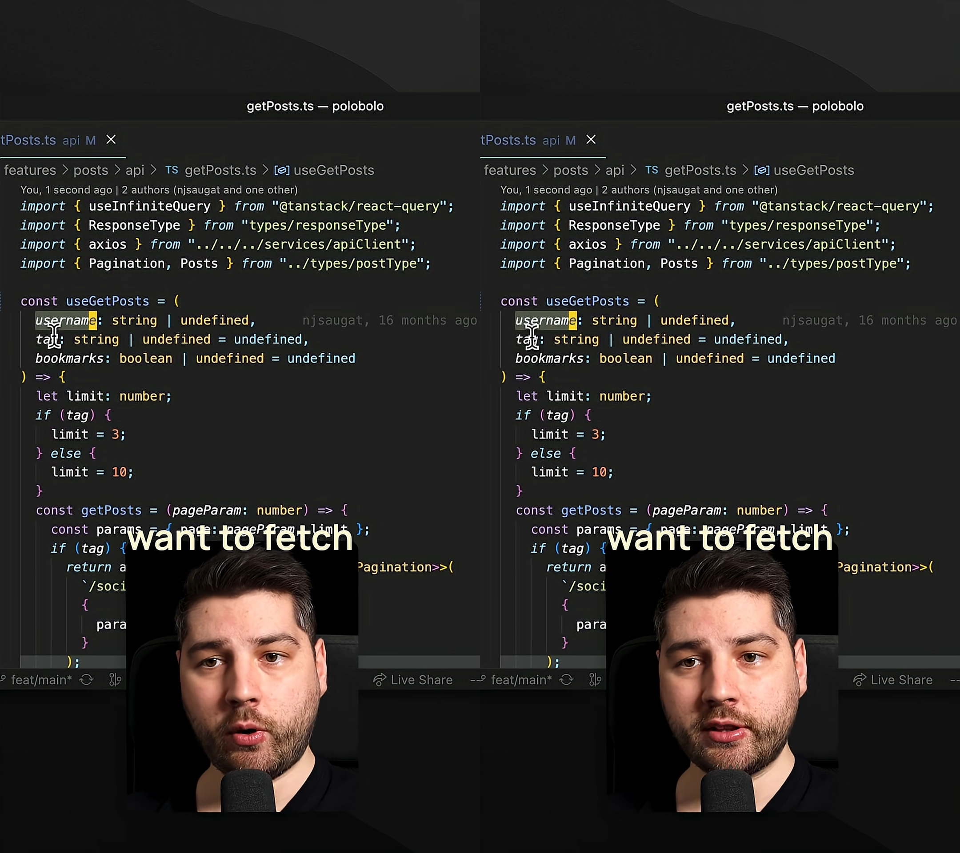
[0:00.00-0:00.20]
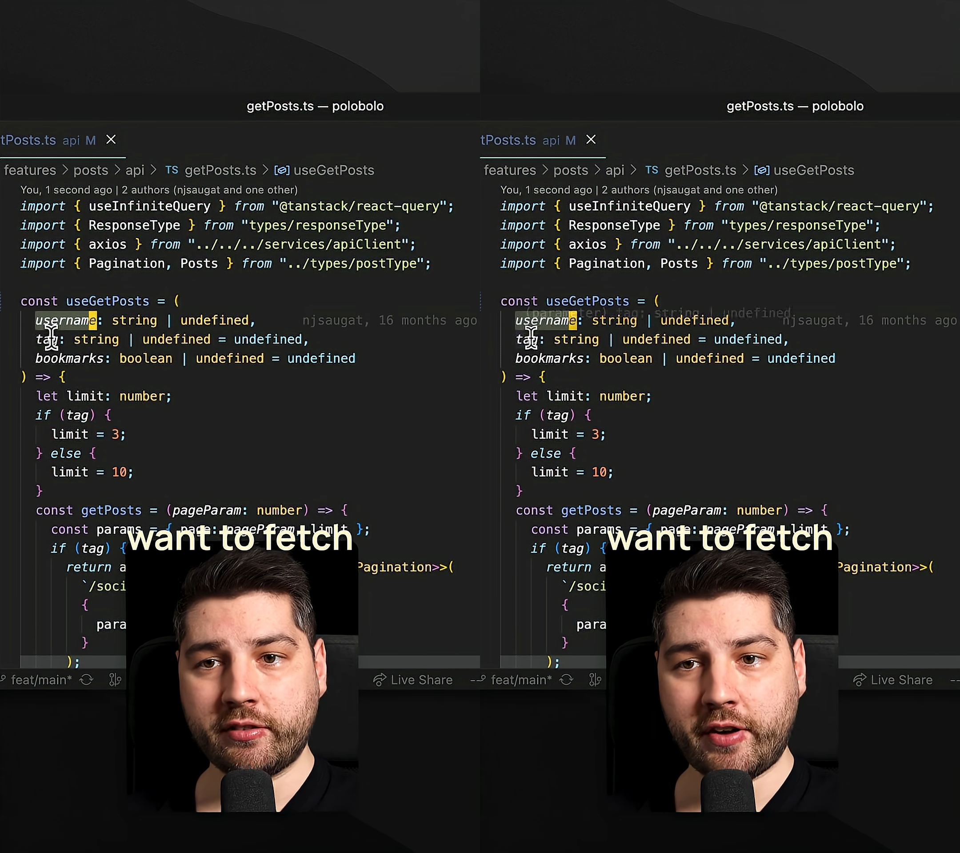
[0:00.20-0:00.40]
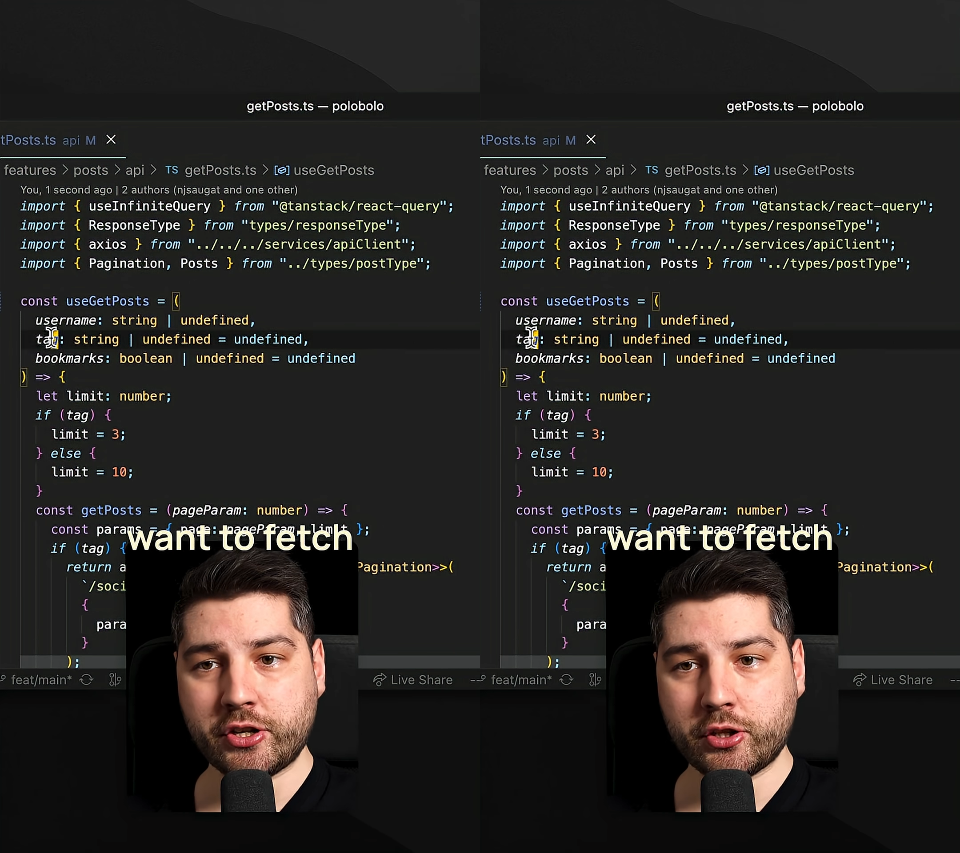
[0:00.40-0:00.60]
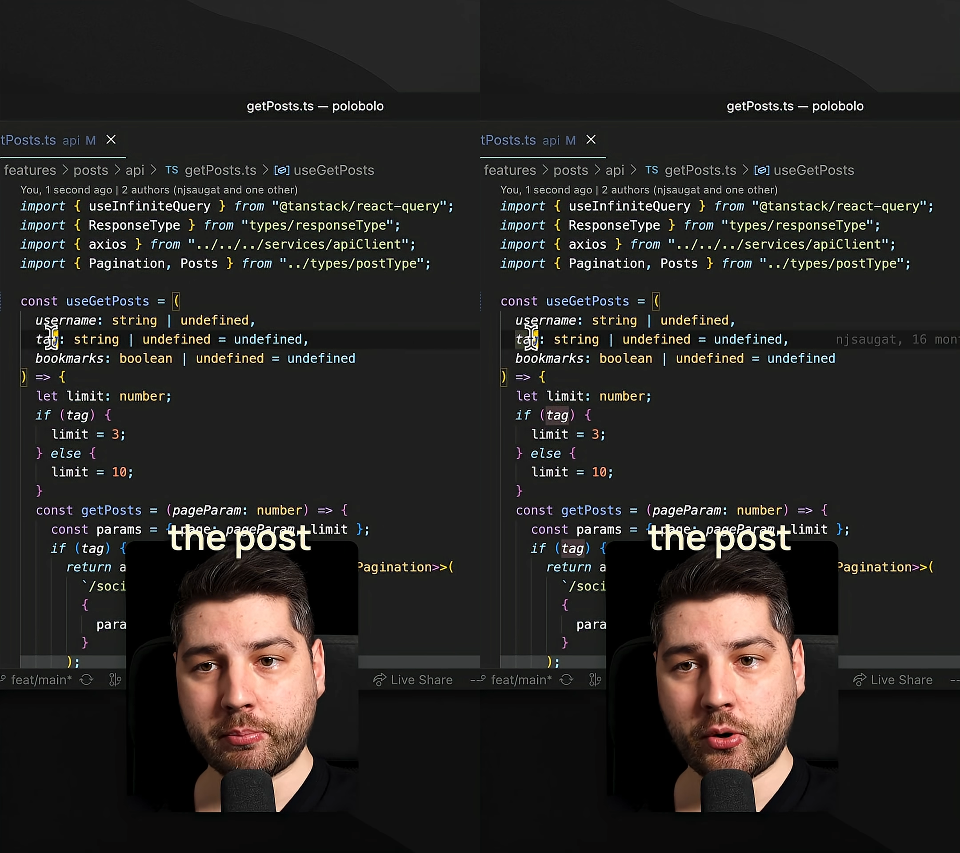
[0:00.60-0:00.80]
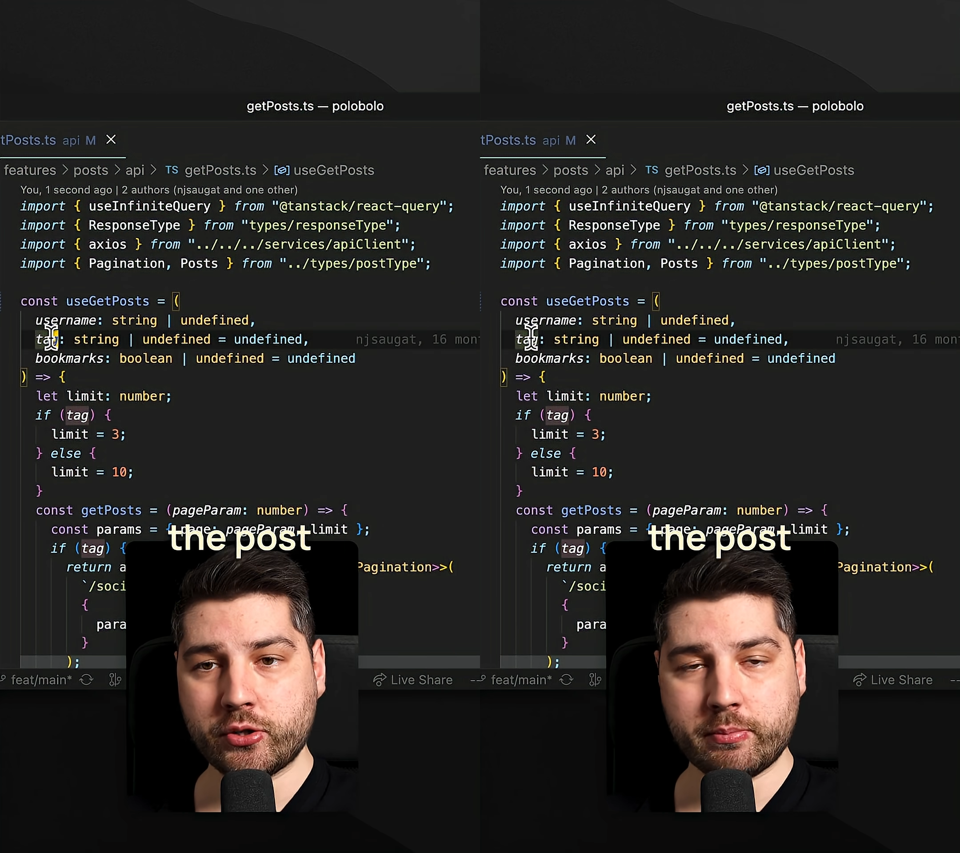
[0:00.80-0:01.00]
one to fetch the
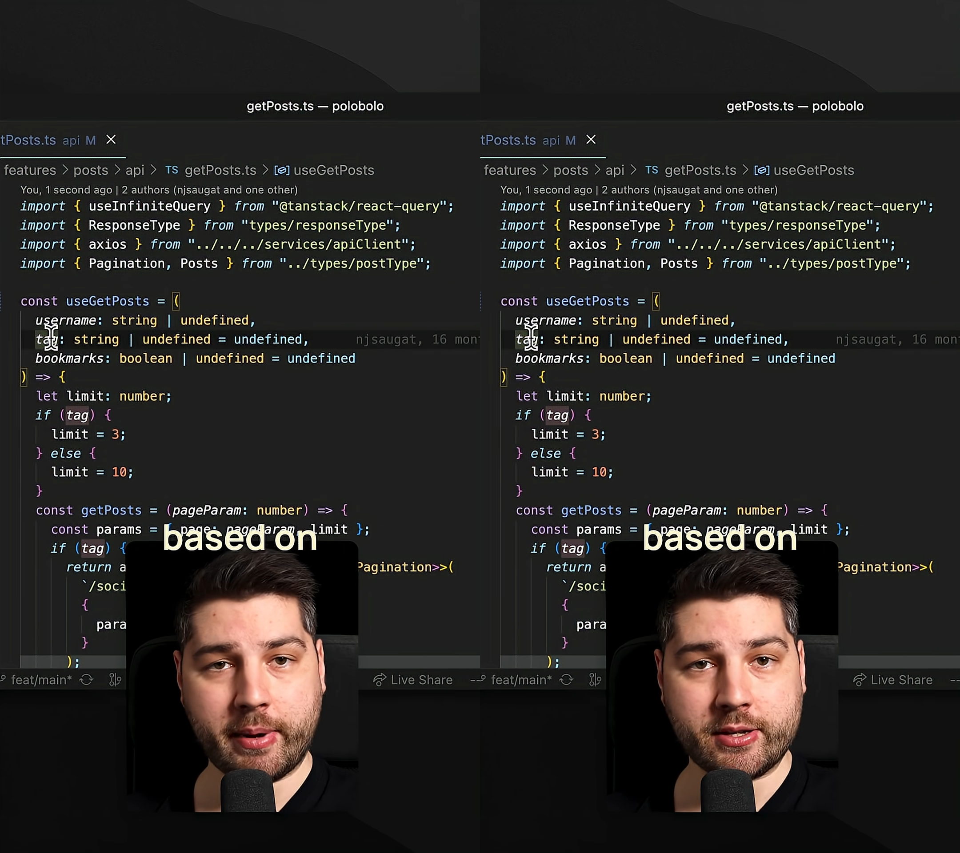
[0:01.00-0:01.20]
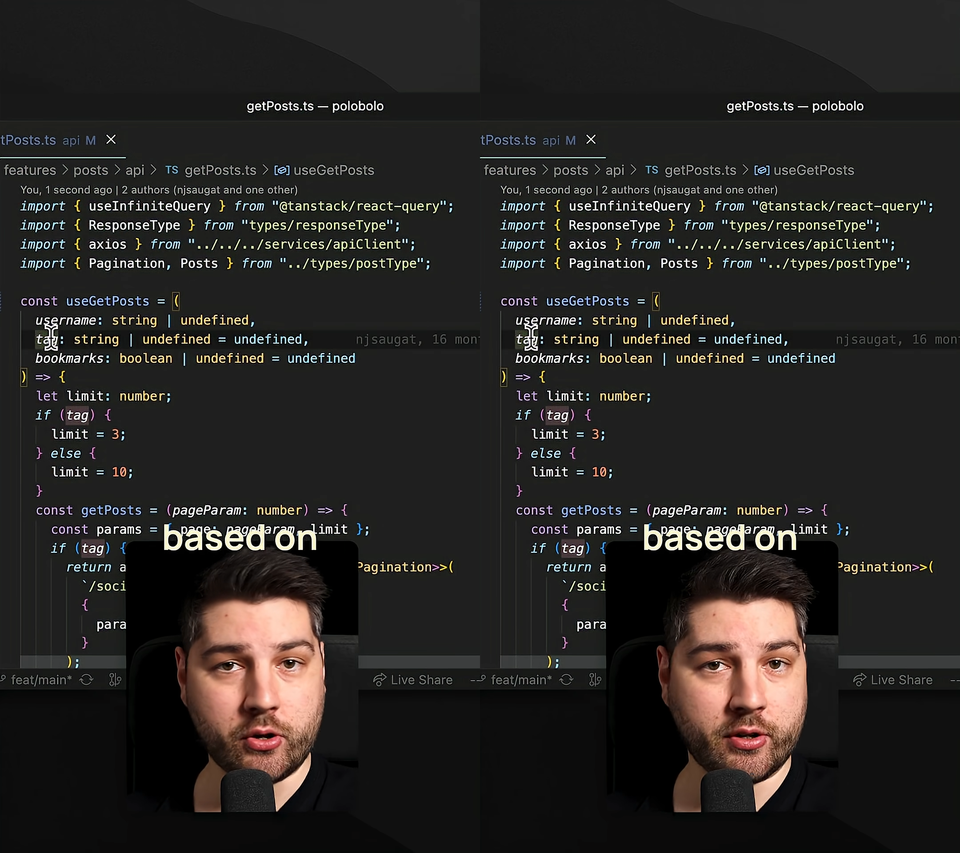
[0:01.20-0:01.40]
post based